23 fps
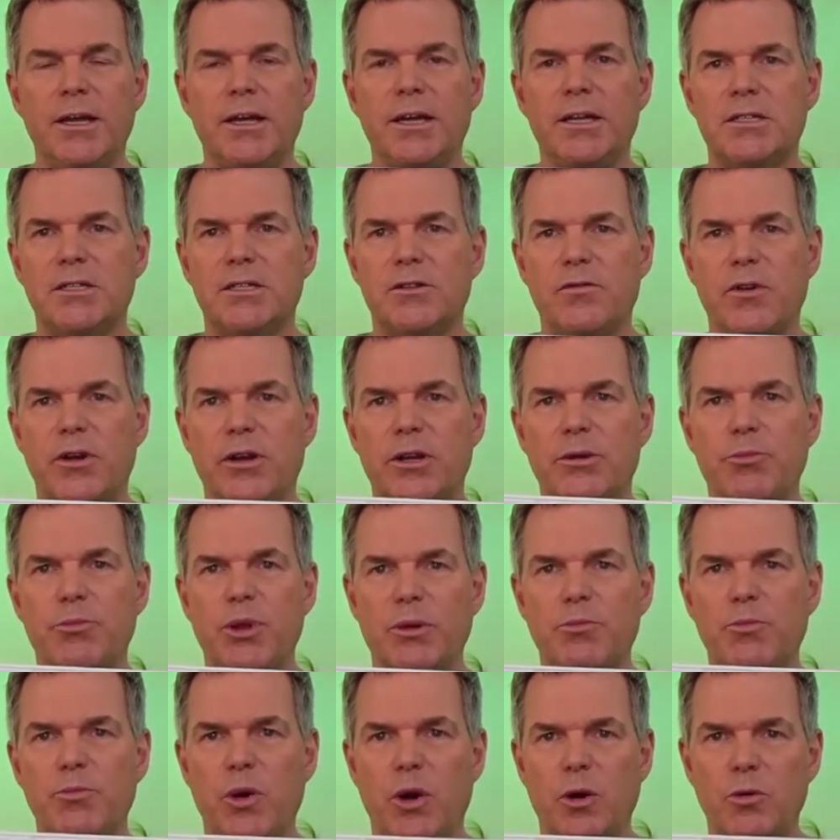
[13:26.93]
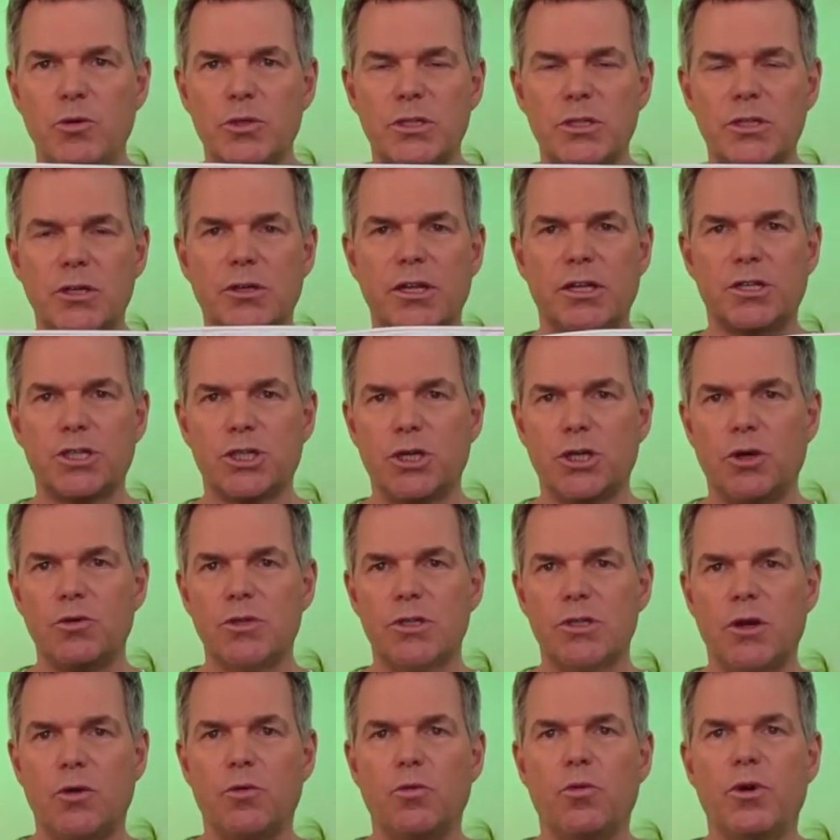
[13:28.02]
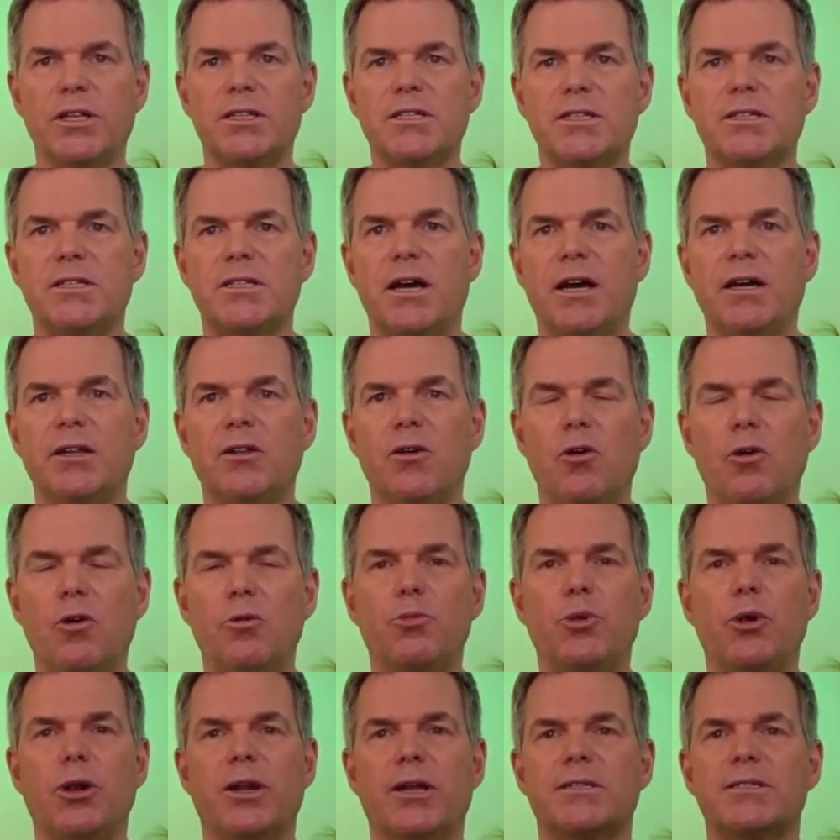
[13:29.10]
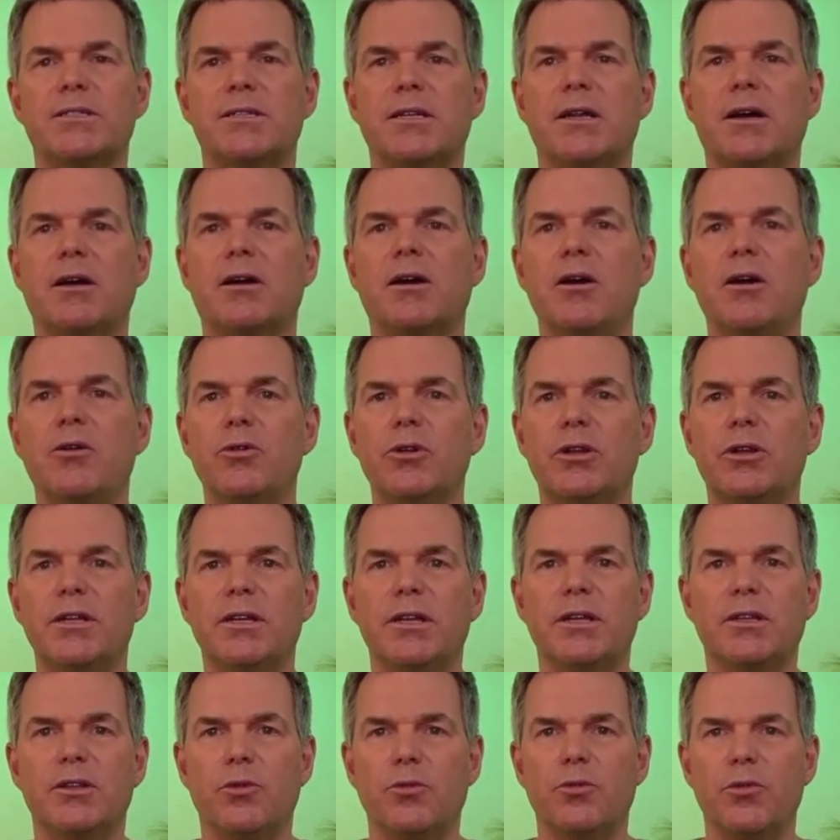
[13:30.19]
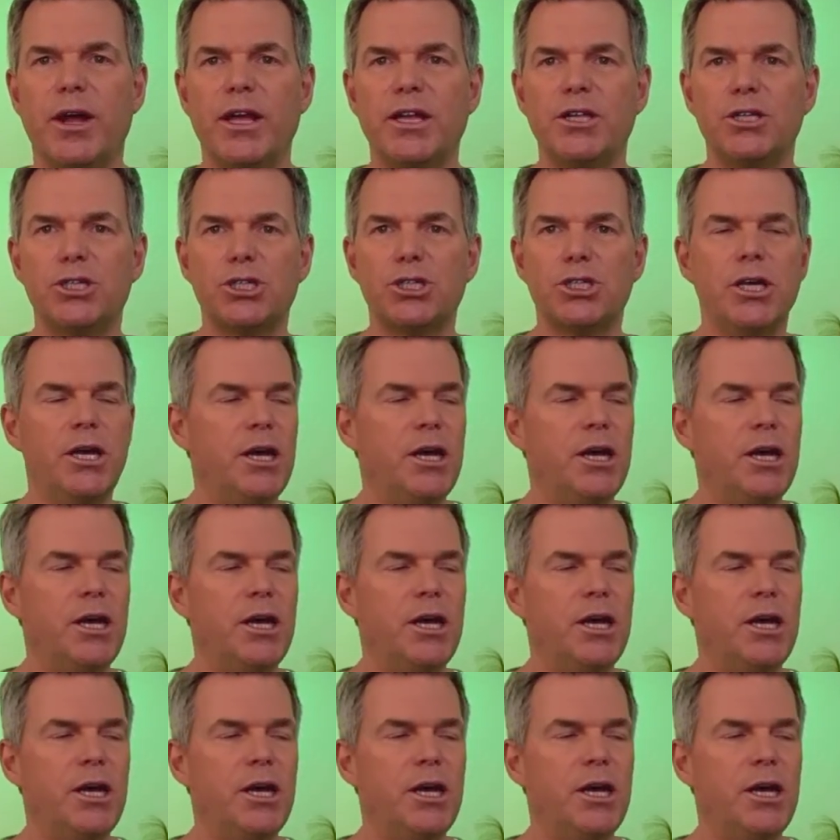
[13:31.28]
It's a very big poster that shows on one side all products that are currently in the range,